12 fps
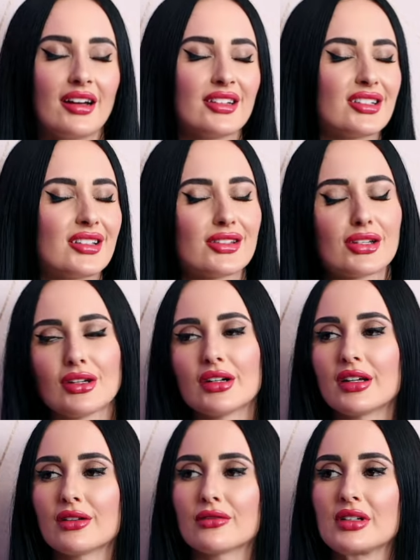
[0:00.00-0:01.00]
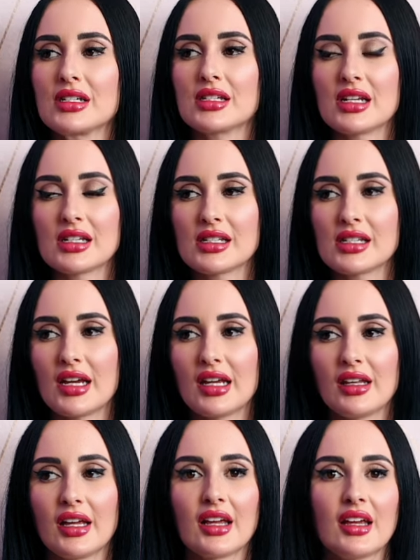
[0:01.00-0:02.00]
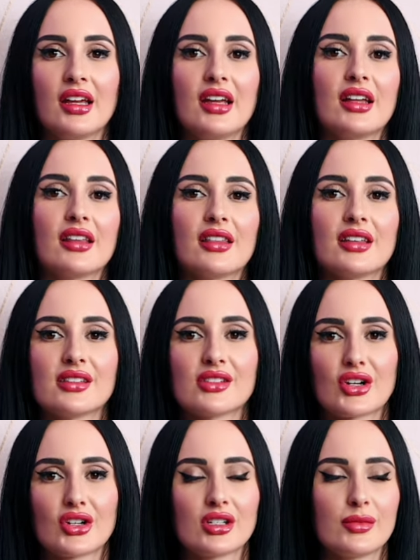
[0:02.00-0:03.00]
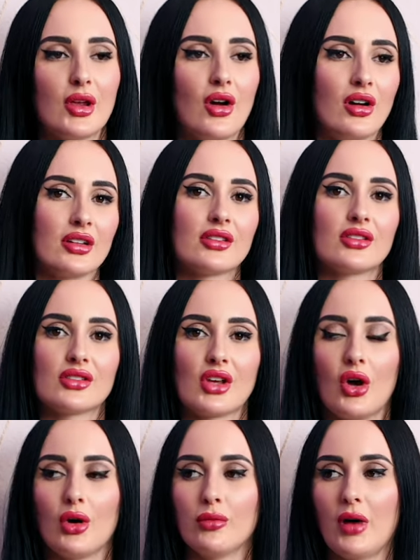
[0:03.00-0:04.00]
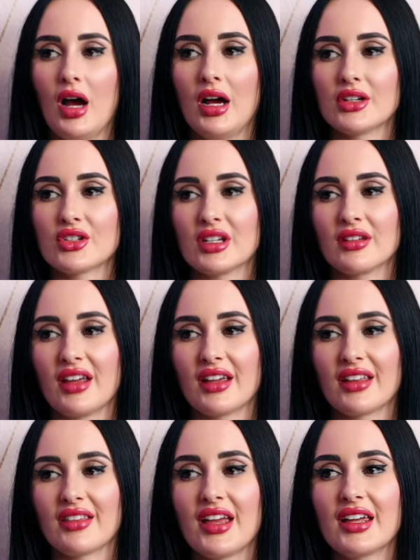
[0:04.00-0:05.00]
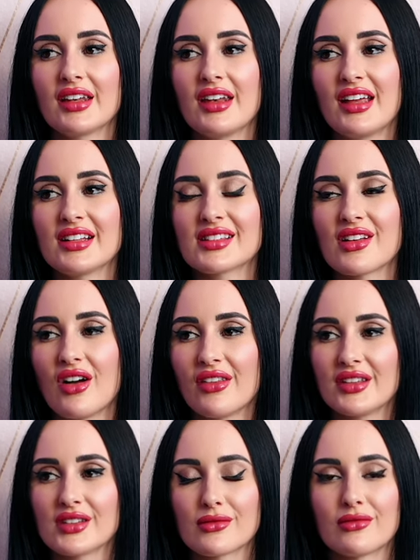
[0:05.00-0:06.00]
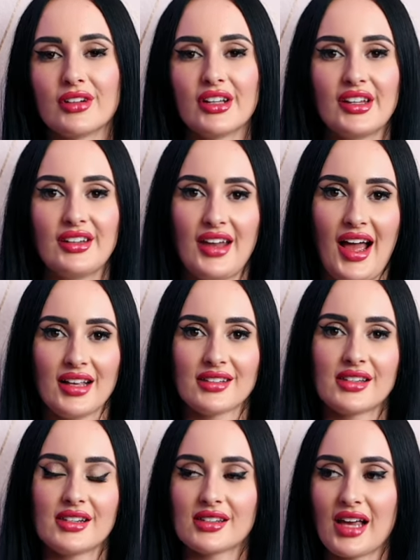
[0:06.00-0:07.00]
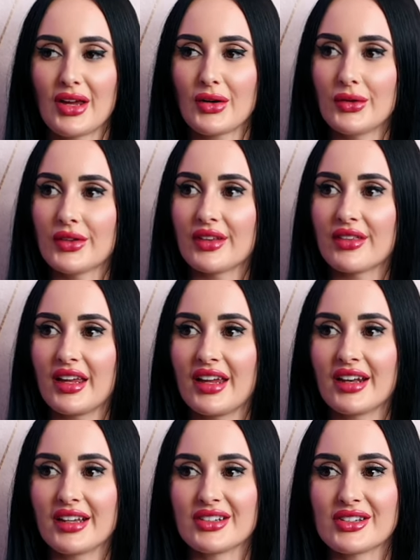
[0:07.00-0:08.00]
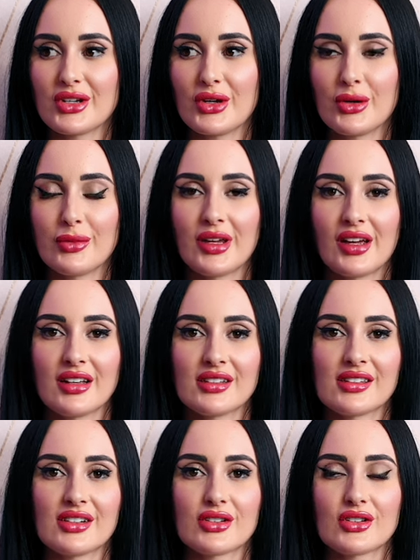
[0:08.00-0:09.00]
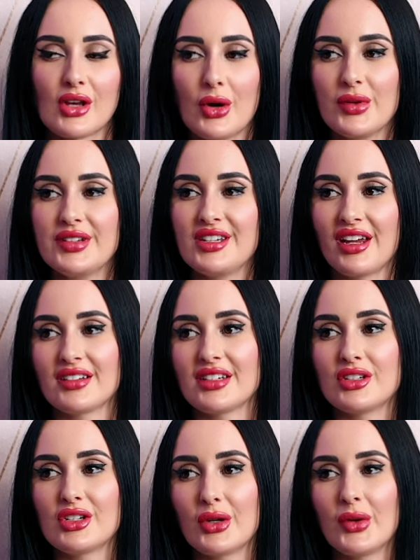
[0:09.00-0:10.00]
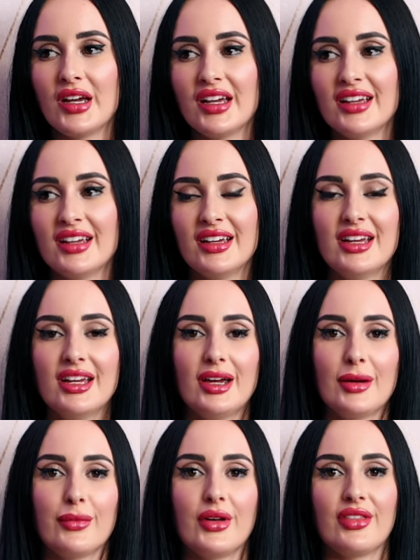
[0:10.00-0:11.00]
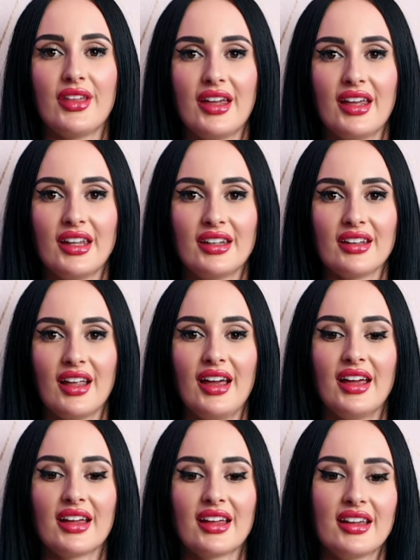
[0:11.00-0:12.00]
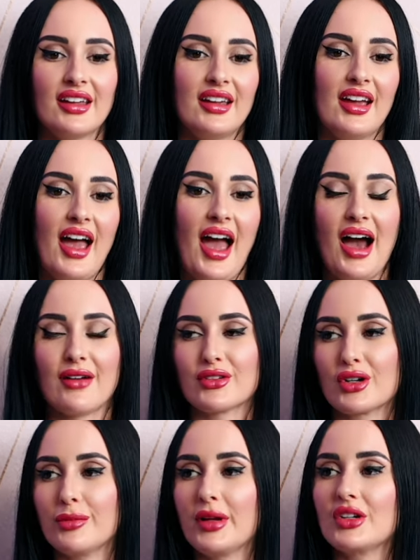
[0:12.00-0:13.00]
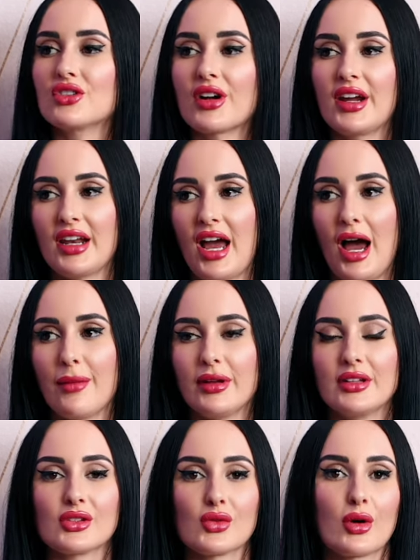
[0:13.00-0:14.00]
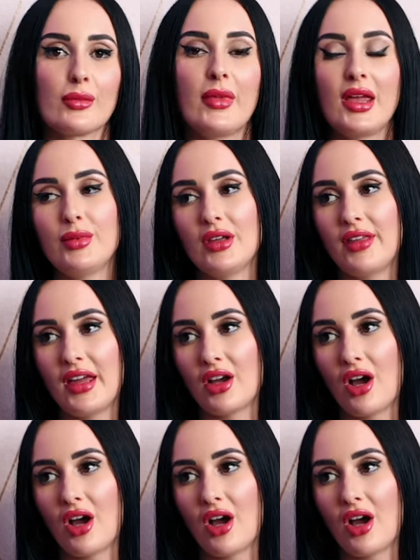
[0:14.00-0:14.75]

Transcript: I just couldn't resist it. Like, this turns me on so much and like yeah. they can it's this really nasty cycle that they get into because they're so addicted to it but then, like, after a big drain happens, or maybe they